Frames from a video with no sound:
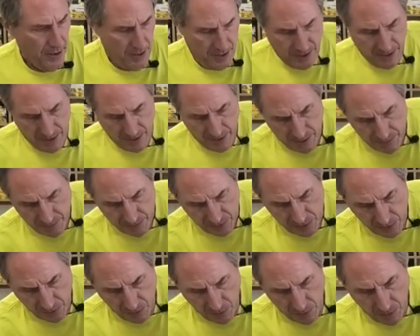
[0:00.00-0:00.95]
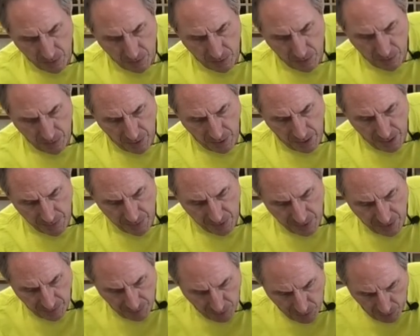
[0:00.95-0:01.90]
Um, so I'm going
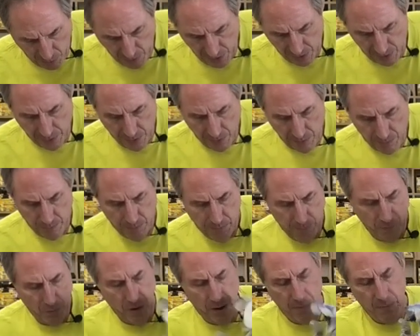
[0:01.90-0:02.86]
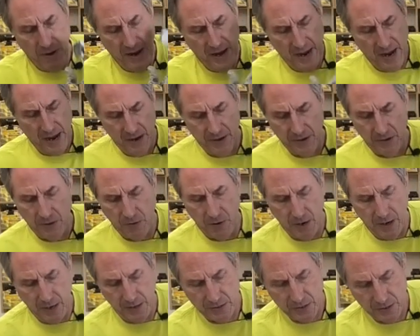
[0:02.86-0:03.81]
to quickly run my hand
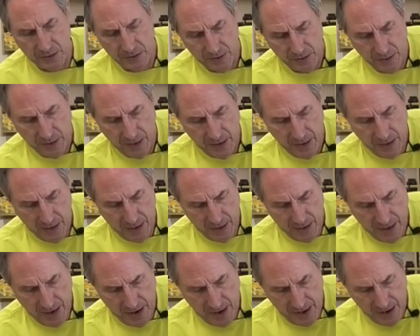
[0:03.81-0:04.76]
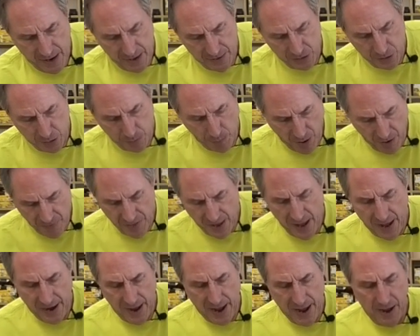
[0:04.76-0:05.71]
across and spread
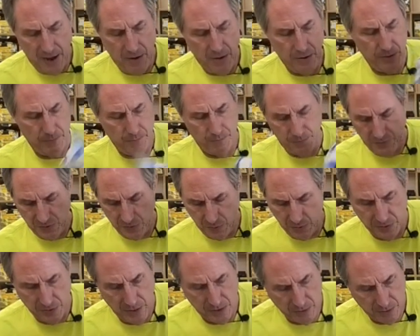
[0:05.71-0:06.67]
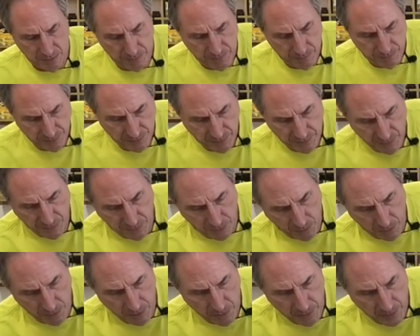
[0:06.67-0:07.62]
that out so it doesn't
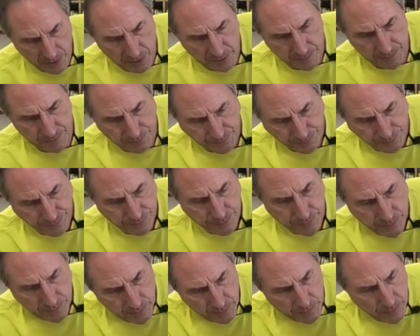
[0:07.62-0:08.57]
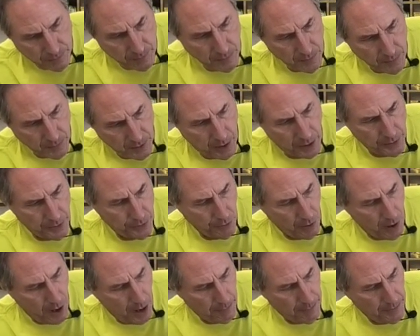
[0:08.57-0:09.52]
form a, a
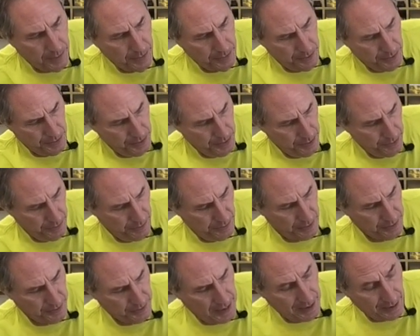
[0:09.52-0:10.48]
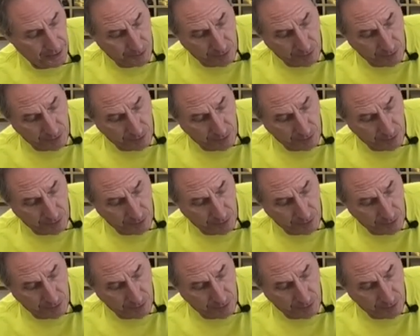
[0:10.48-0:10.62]
drop underneath because that'll